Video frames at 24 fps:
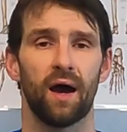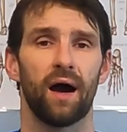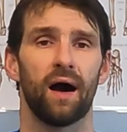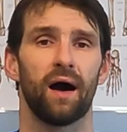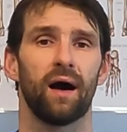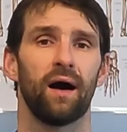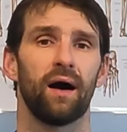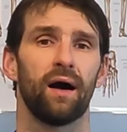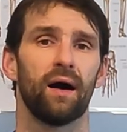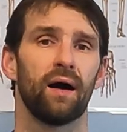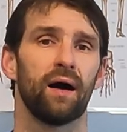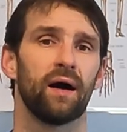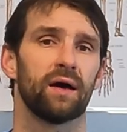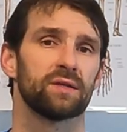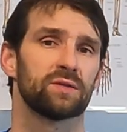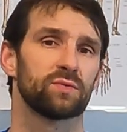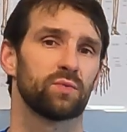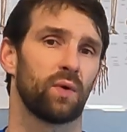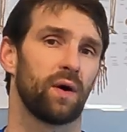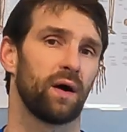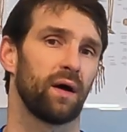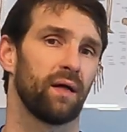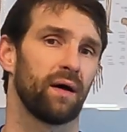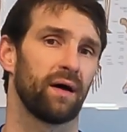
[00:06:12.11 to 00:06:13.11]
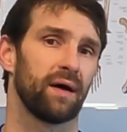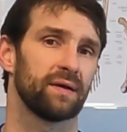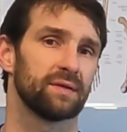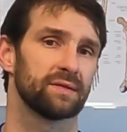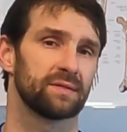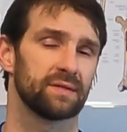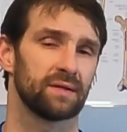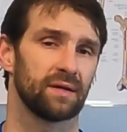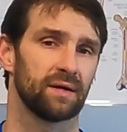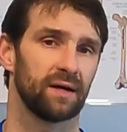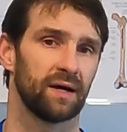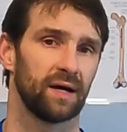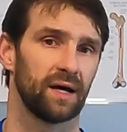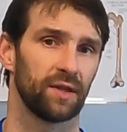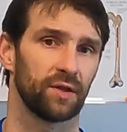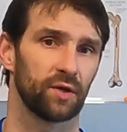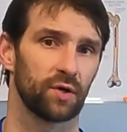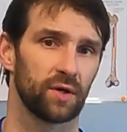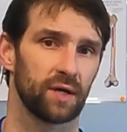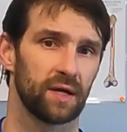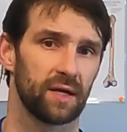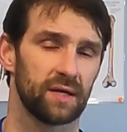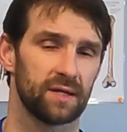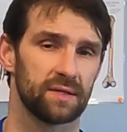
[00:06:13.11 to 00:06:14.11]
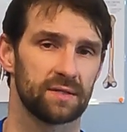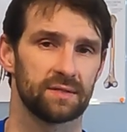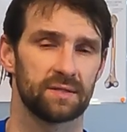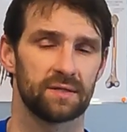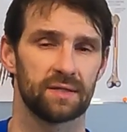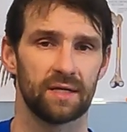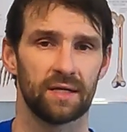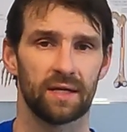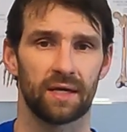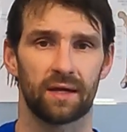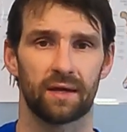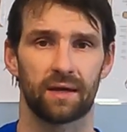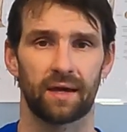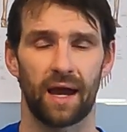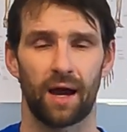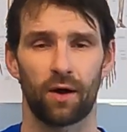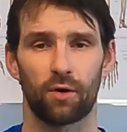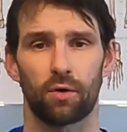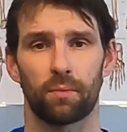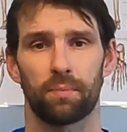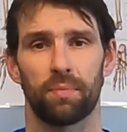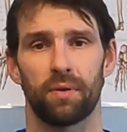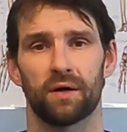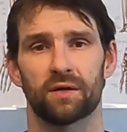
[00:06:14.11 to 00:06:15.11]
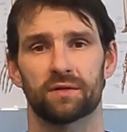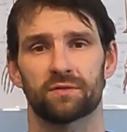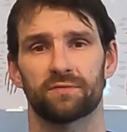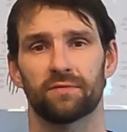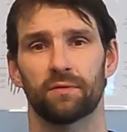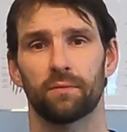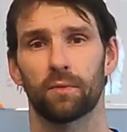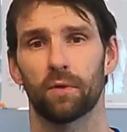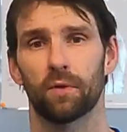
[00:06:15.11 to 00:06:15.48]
as well as there is the Counterpunch from